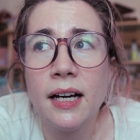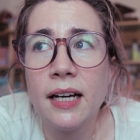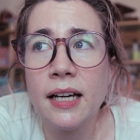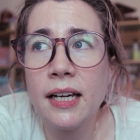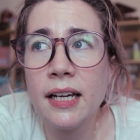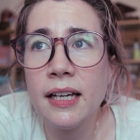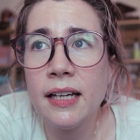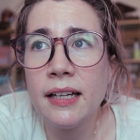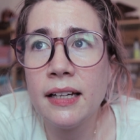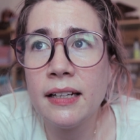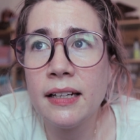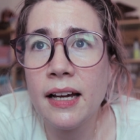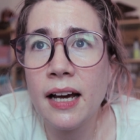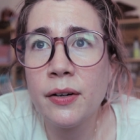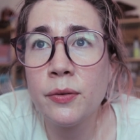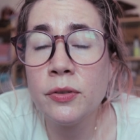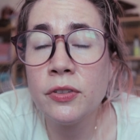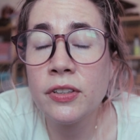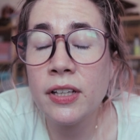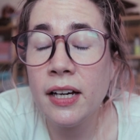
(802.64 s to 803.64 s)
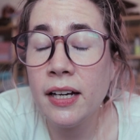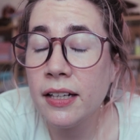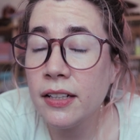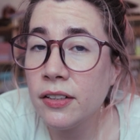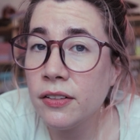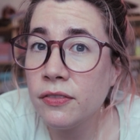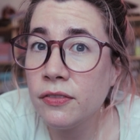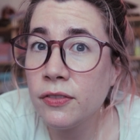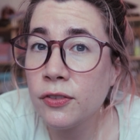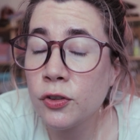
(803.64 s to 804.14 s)
And I was
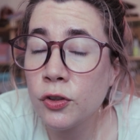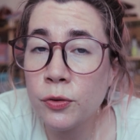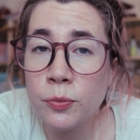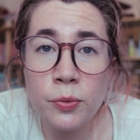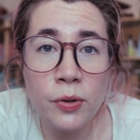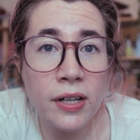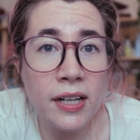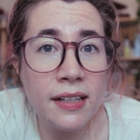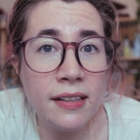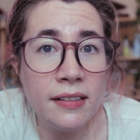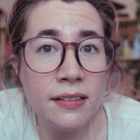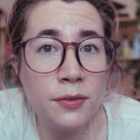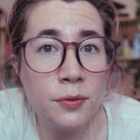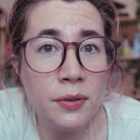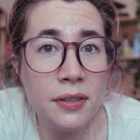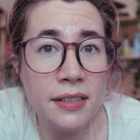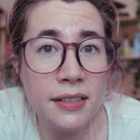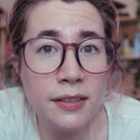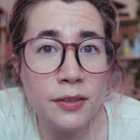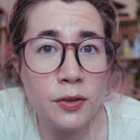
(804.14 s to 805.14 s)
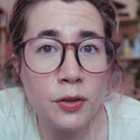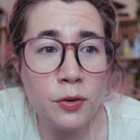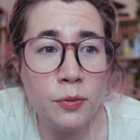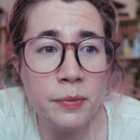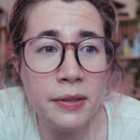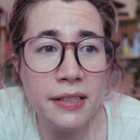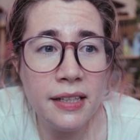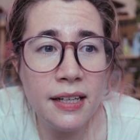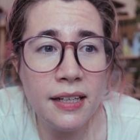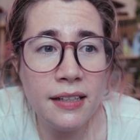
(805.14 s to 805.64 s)
kind of surprised when he
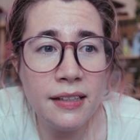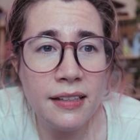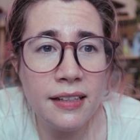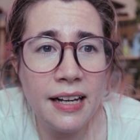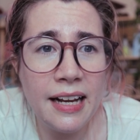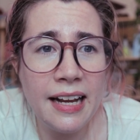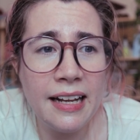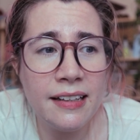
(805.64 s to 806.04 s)
told me that,